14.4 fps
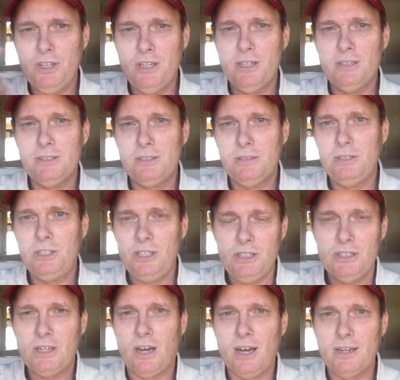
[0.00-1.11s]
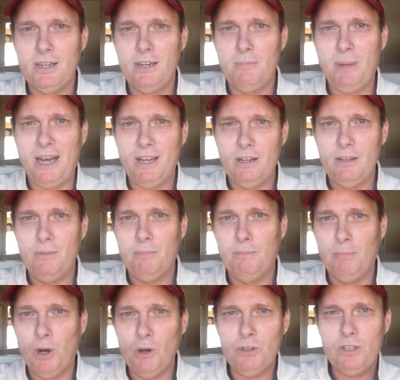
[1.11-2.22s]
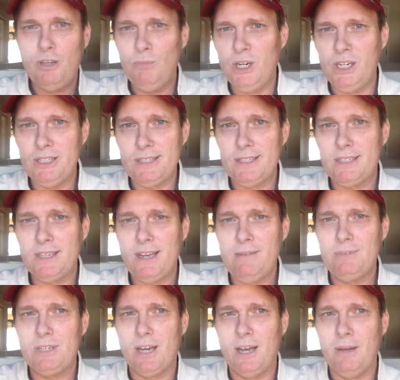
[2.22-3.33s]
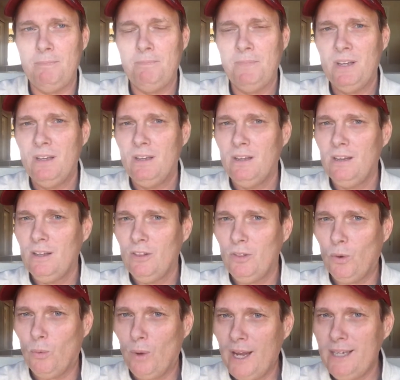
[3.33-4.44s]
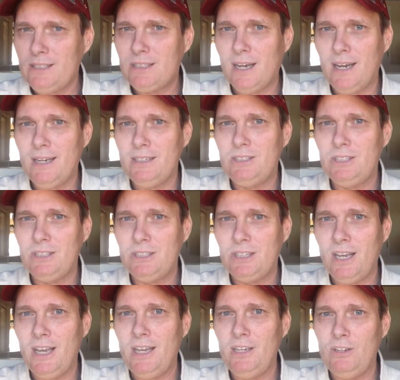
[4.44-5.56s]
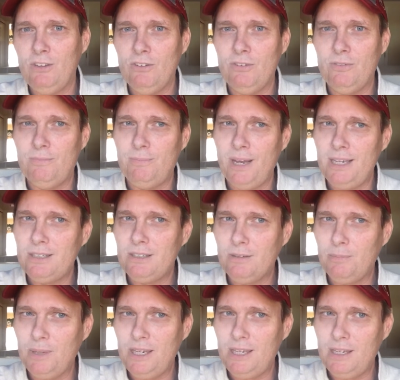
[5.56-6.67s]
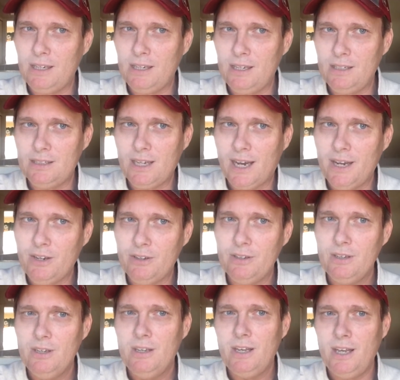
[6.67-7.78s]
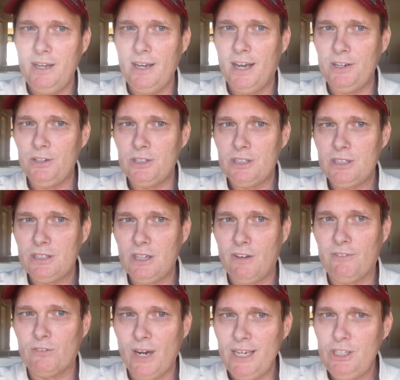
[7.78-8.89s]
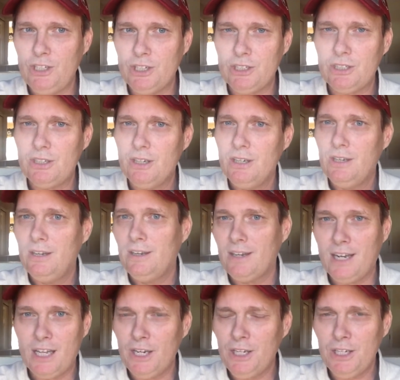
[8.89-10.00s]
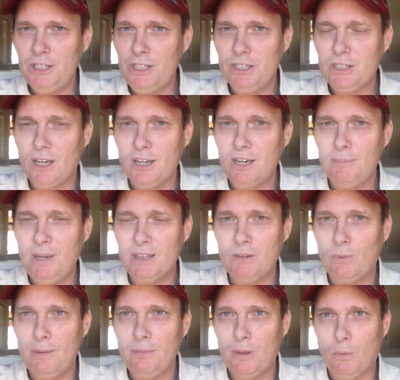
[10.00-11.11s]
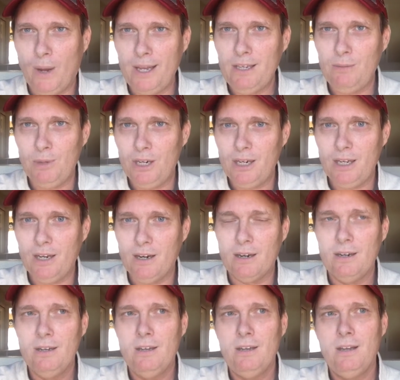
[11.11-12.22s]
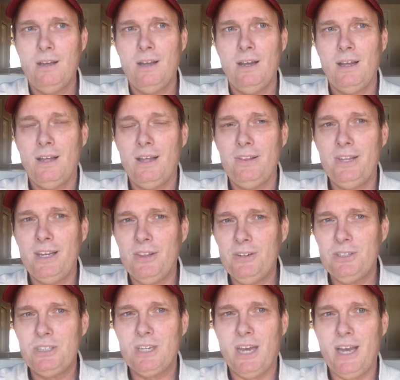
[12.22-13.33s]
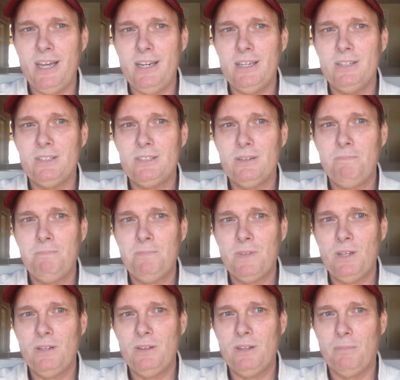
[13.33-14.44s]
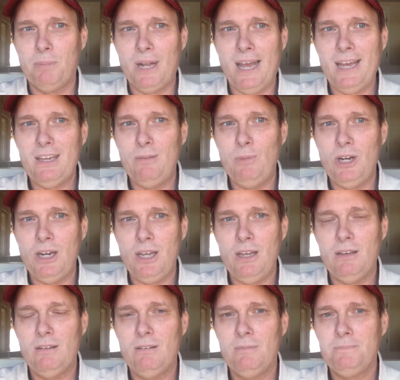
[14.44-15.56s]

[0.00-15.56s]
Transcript: is, she's talking about both communities at the same time. The white side, she's saying you've basically entitled and now you're self-righteous. Clearly, she's talking about the white community here. The other side is the black community.